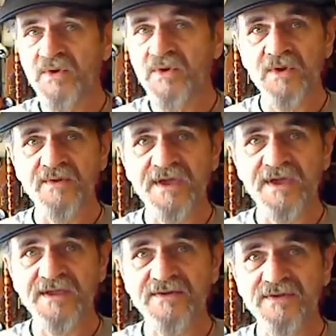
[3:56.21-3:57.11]
you don't
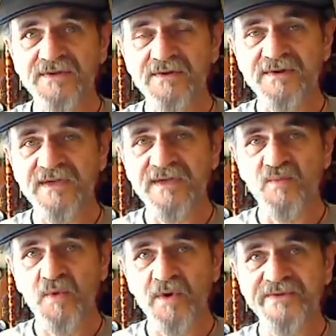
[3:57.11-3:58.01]
get into an
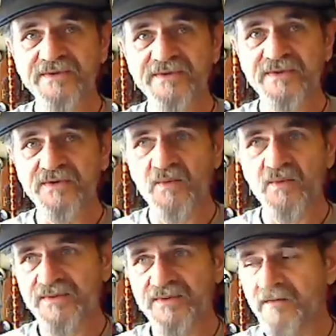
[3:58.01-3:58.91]
even worse
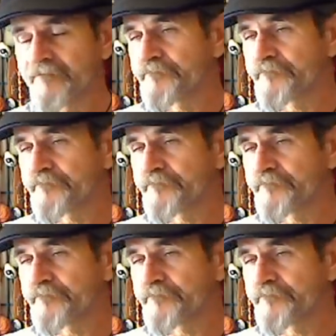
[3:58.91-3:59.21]
situation.